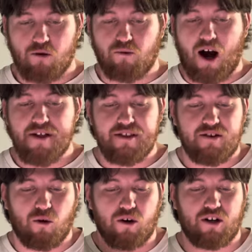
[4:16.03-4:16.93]
Rather than
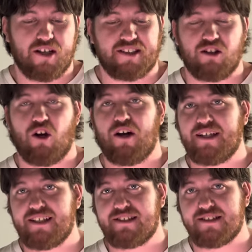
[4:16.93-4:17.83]
organizing
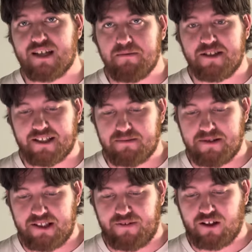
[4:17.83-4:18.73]
learning into
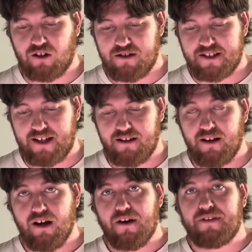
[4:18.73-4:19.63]
subject-specific content,
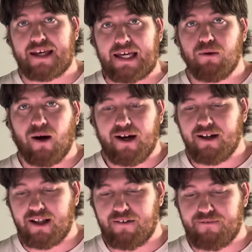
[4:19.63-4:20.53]
the
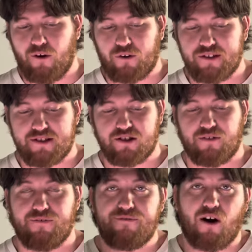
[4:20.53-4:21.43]
EYLF focuses
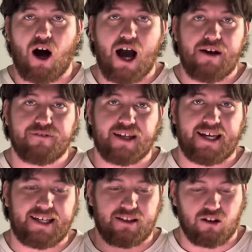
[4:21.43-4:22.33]
on 5
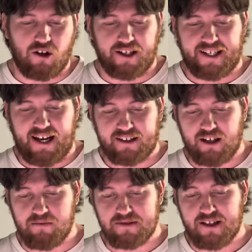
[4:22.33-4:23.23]
key learning
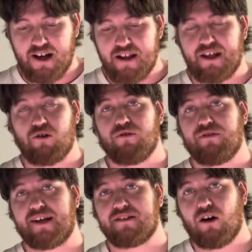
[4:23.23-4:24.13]
outcomes that
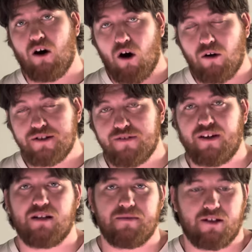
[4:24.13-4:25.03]
reflect the whole
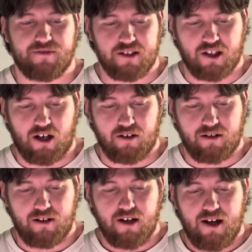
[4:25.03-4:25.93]
development of the child.
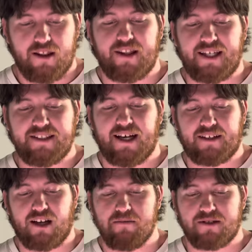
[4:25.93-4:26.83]
These
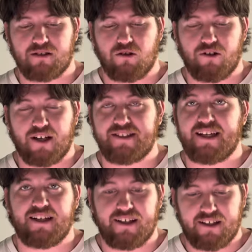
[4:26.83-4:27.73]
outcomes include
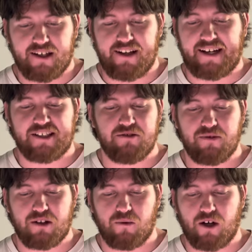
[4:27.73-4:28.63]
identity, connection
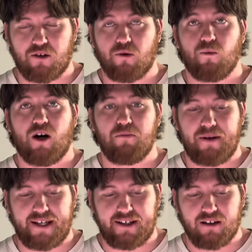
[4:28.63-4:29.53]
with the world,
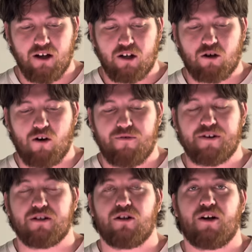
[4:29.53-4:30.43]
well-being,
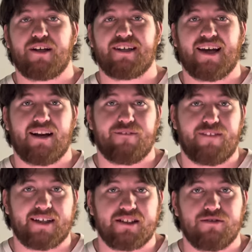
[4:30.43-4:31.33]
confident learning, and
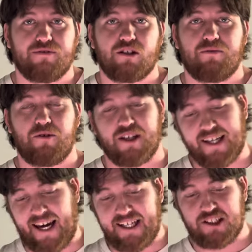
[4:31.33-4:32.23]
effective
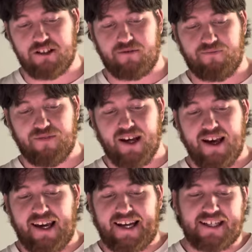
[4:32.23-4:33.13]
communication.
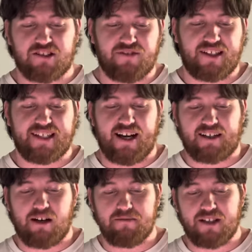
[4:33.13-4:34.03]
Each of these
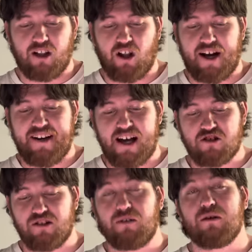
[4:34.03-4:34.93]
outcomes align
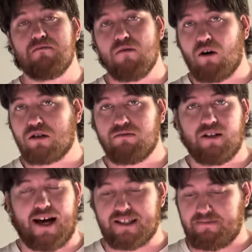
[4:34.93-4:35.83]
naturally with
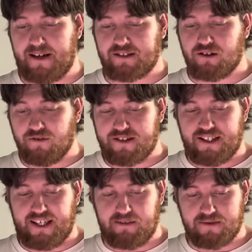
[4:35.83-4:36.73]
multiple aspects of
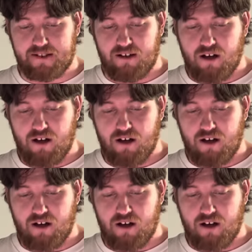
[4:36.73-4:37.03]
STEAMs.